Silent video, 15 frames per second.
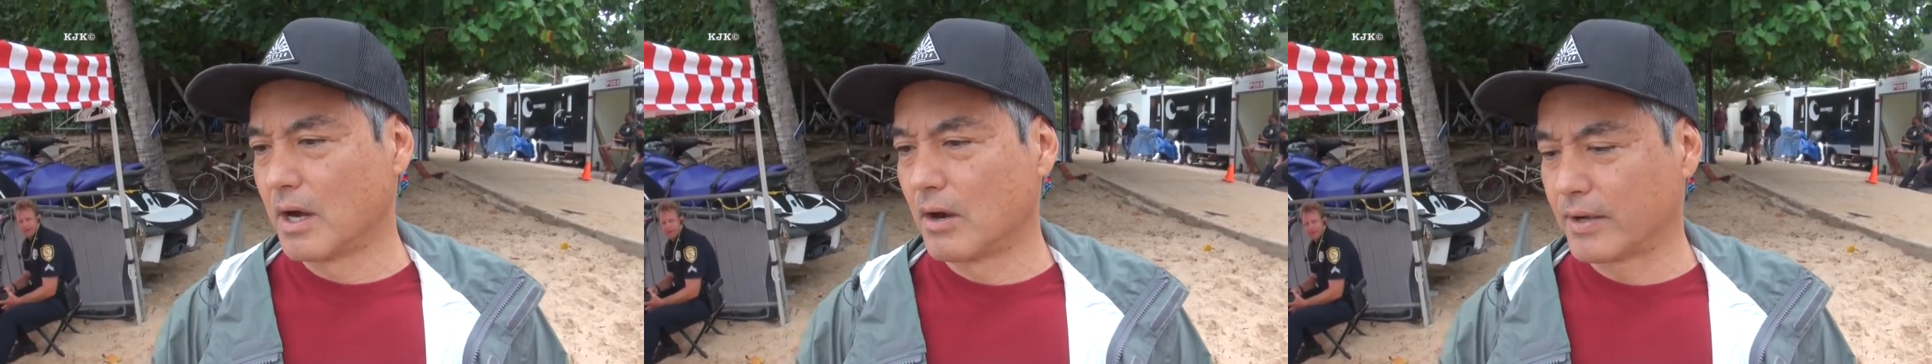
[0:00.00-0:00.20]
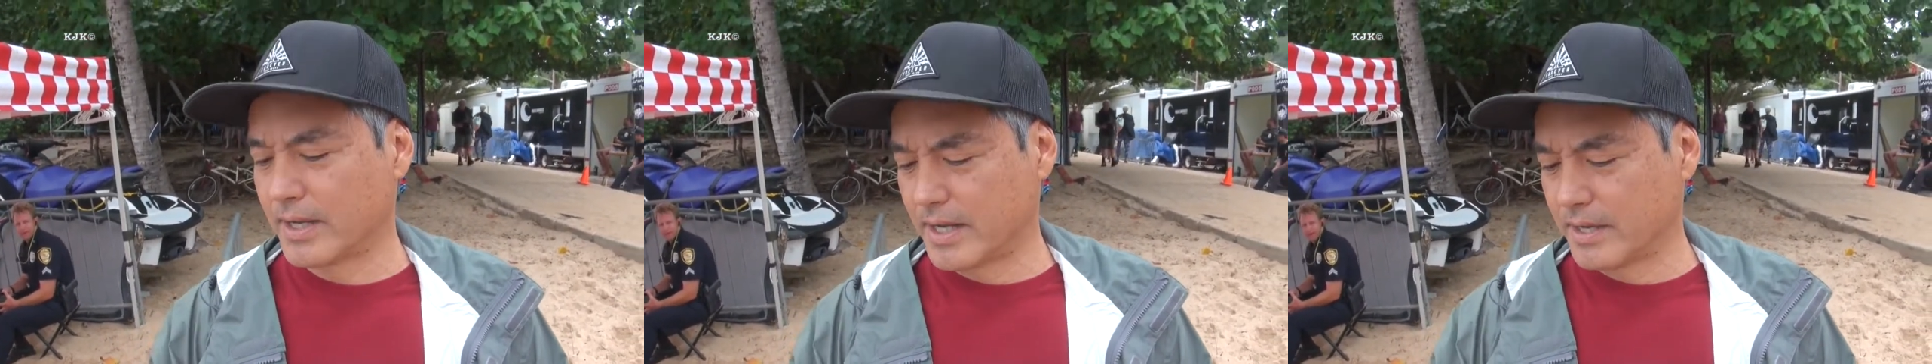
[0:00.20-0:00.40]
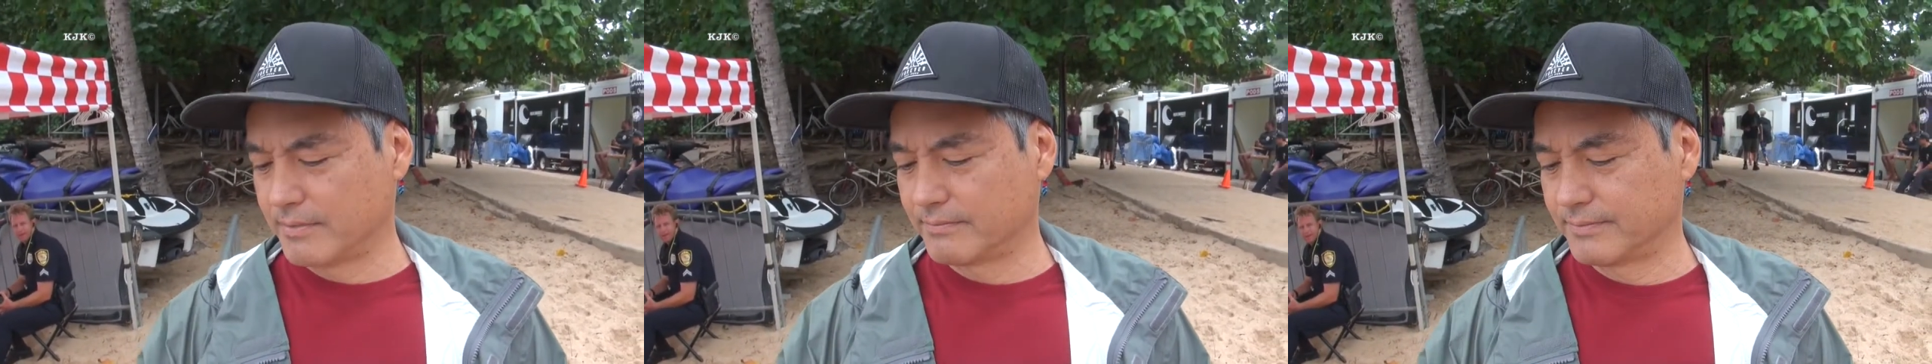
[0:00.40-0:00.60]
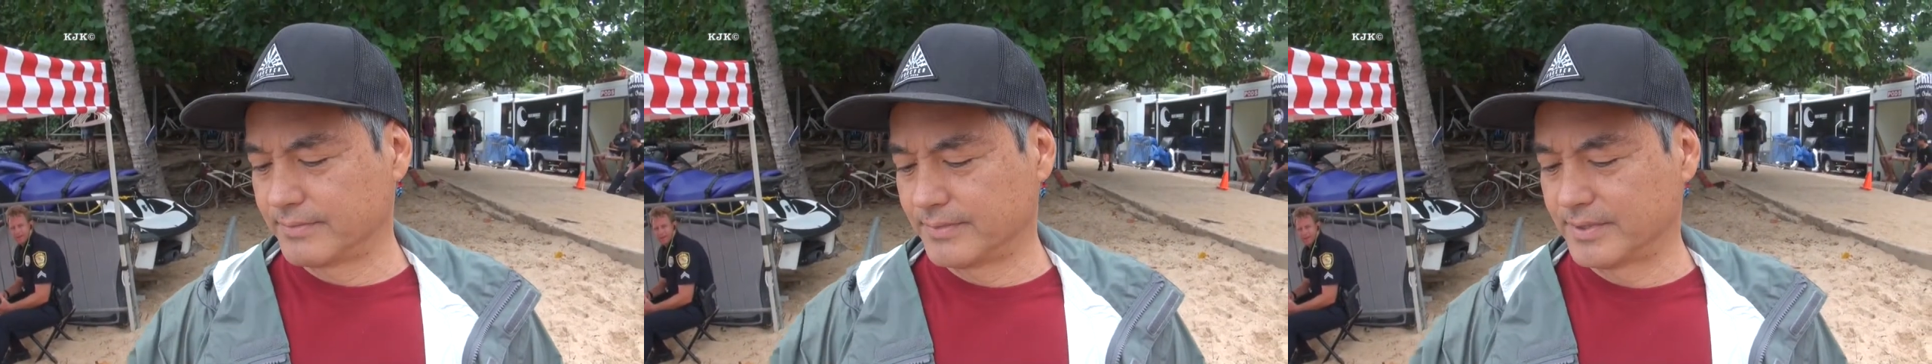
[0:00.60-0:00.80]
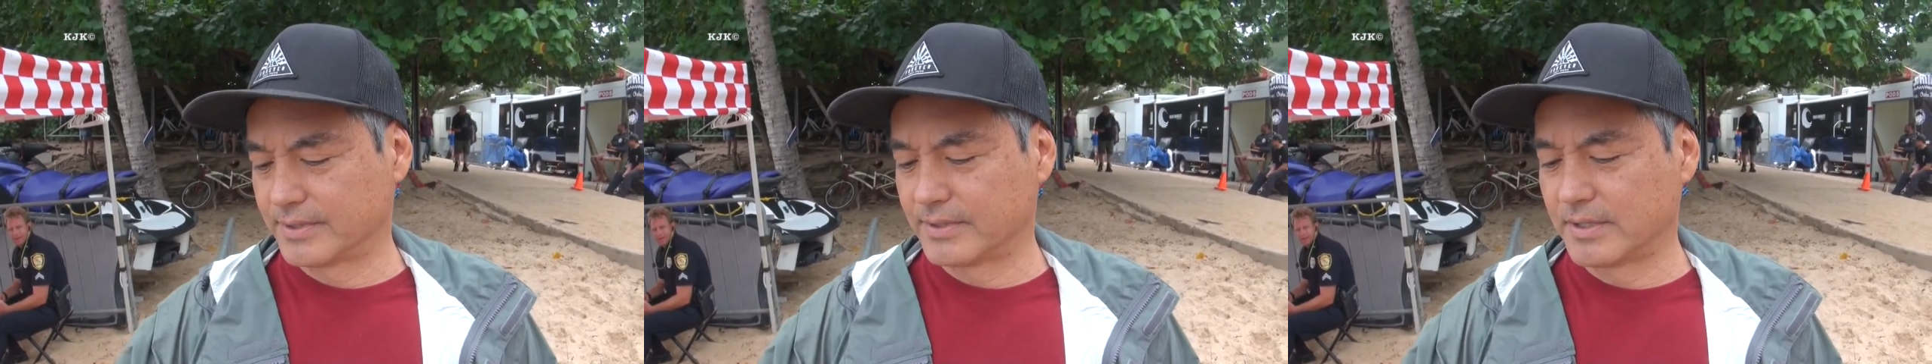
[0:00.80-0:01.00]
Oh, okay,
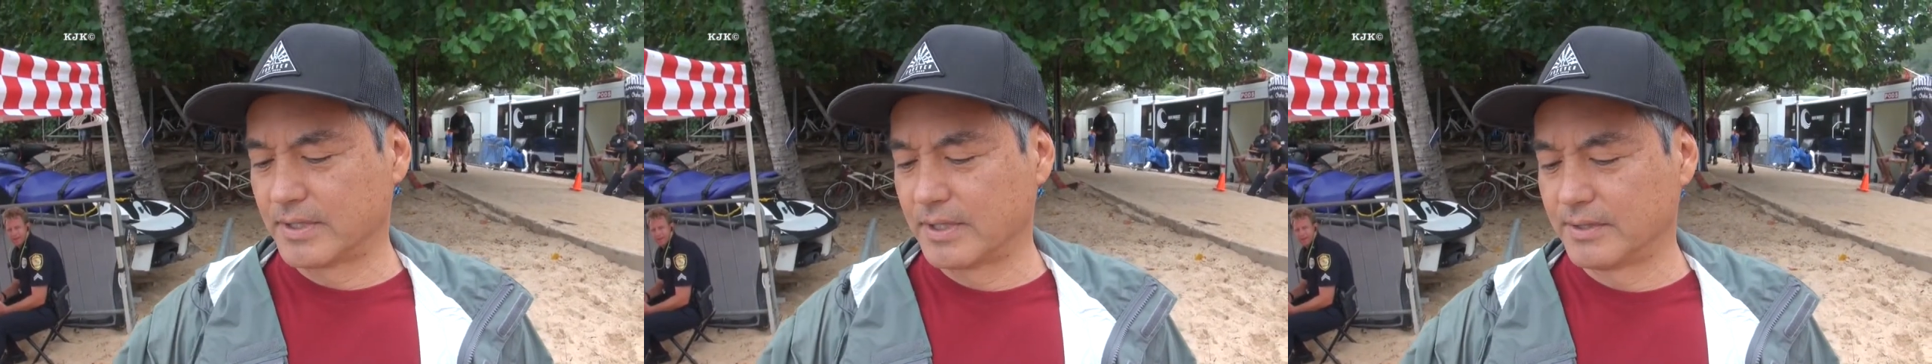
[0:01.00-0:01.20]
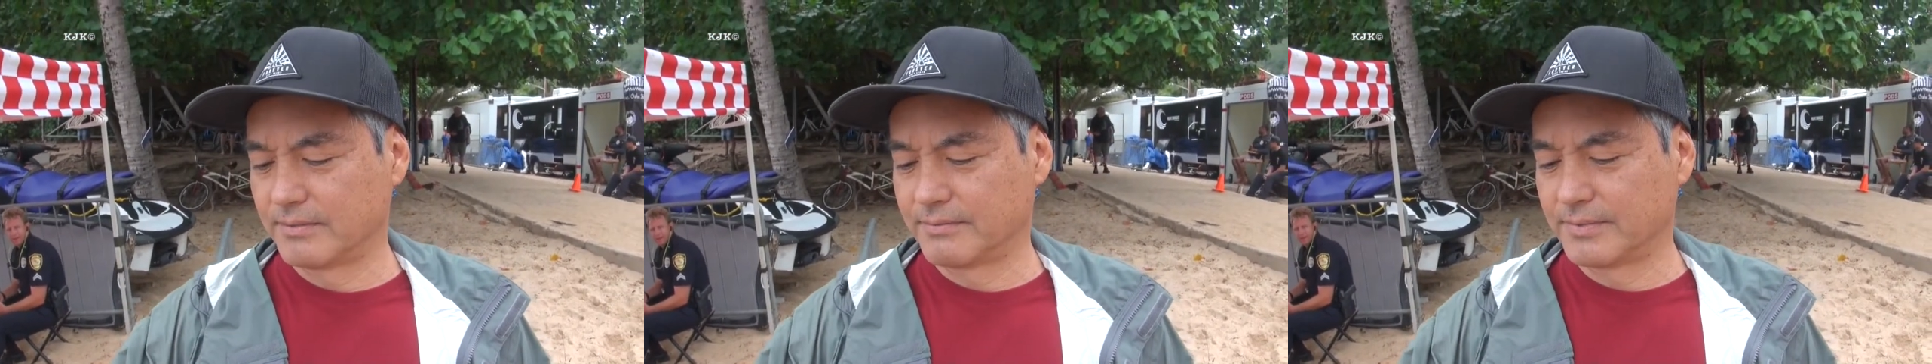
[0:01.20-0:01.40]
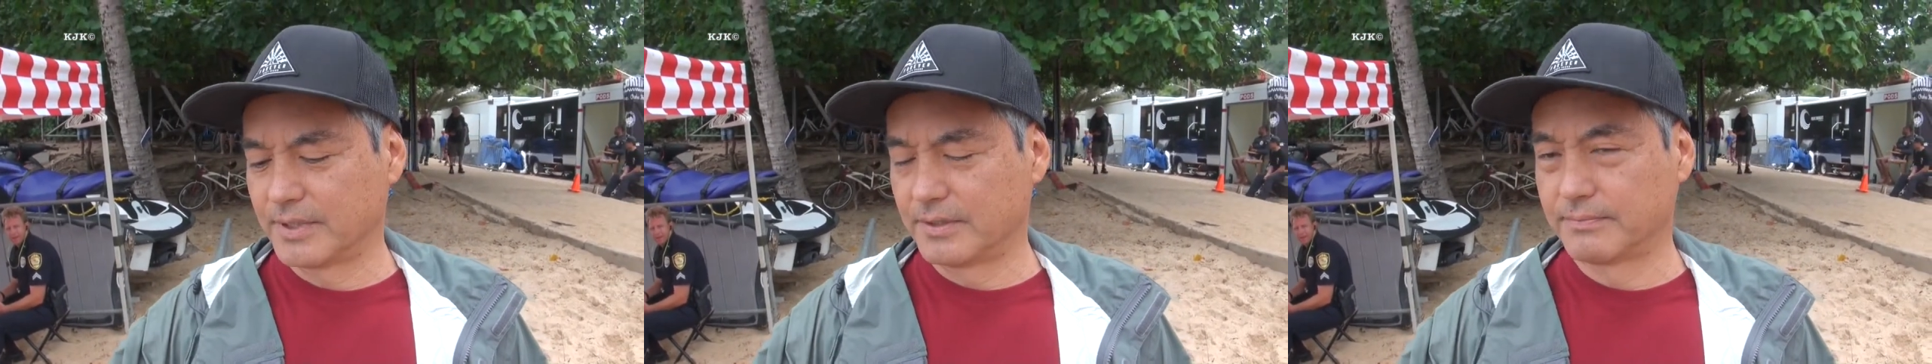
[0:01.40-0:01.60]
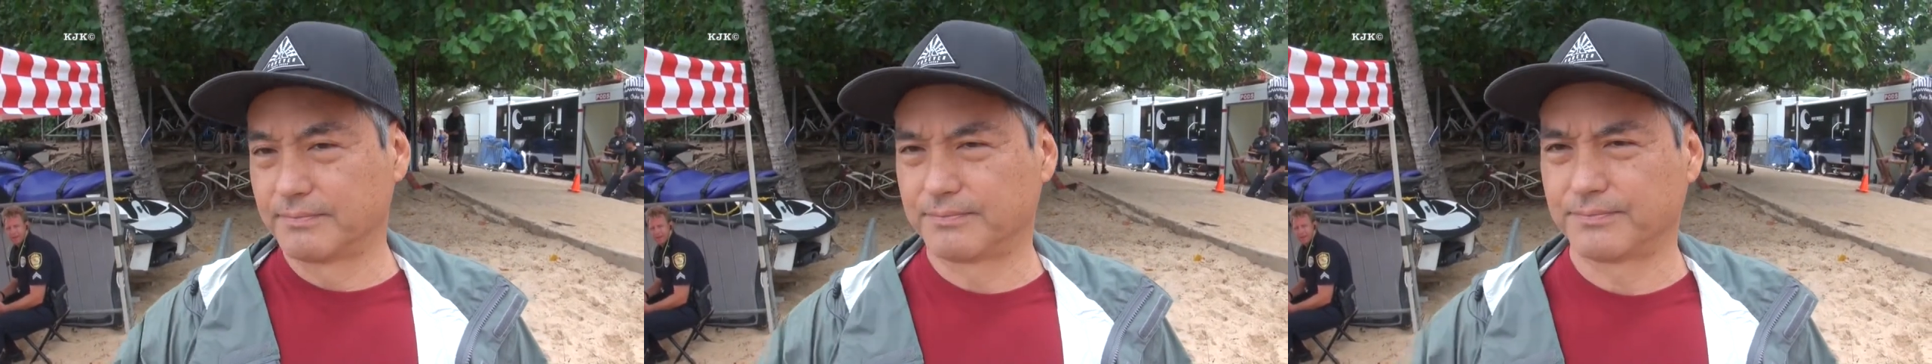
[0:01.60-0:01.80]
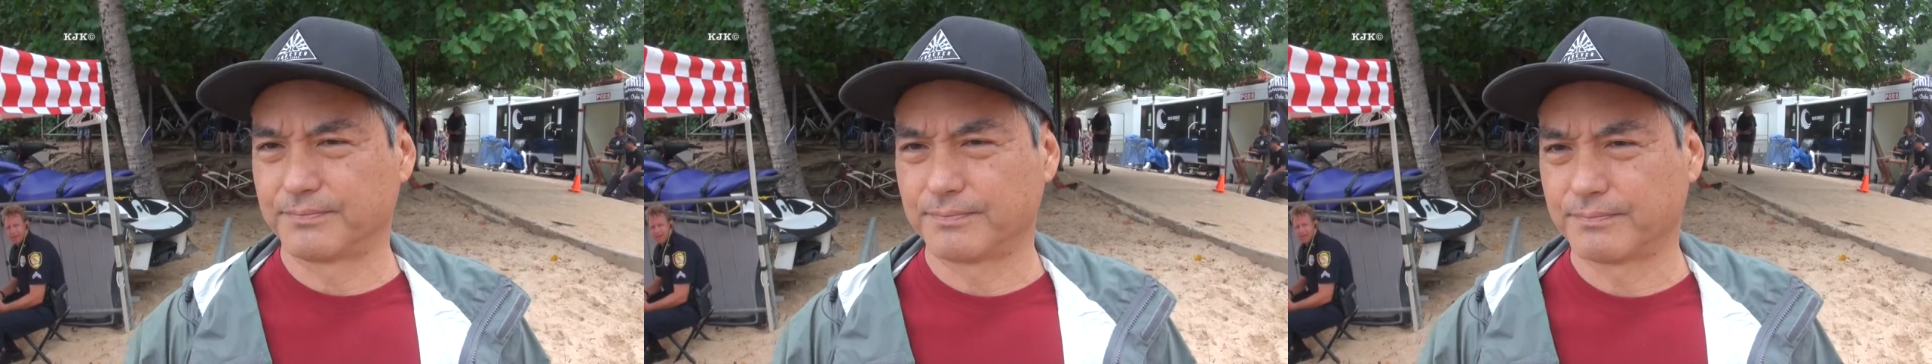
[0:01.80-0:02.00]
sorry. Okay, hold
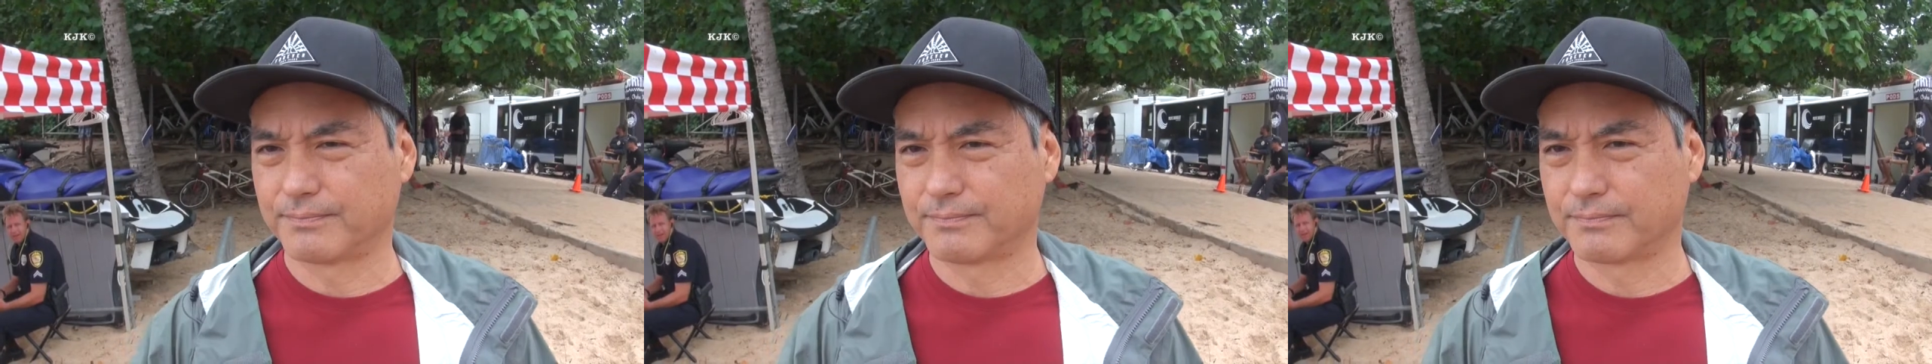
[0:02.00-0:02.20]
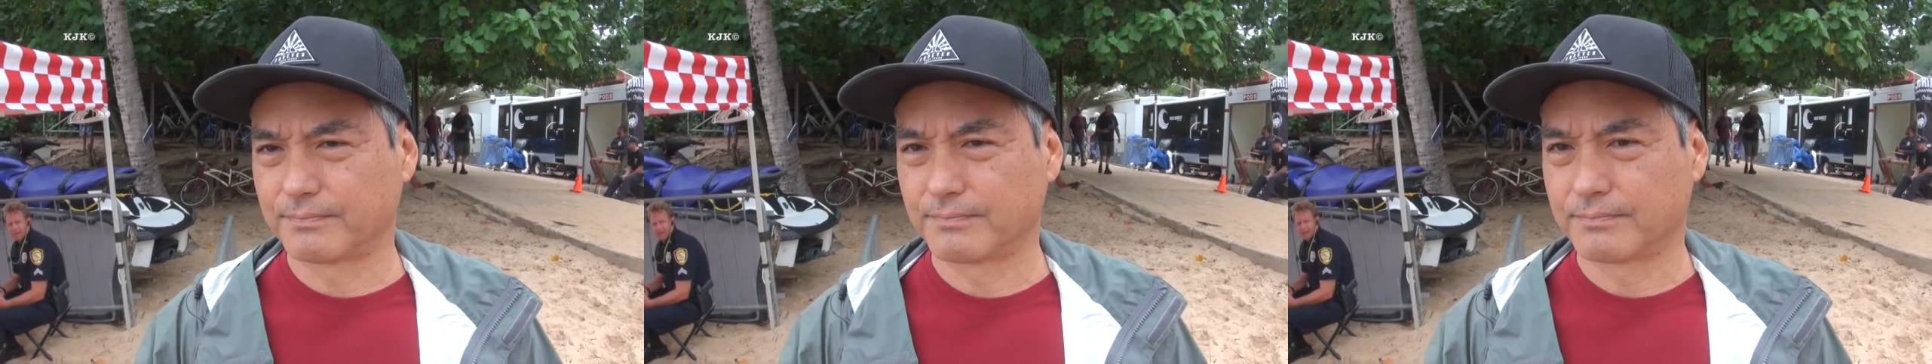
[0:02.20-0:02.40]
it up and say your name.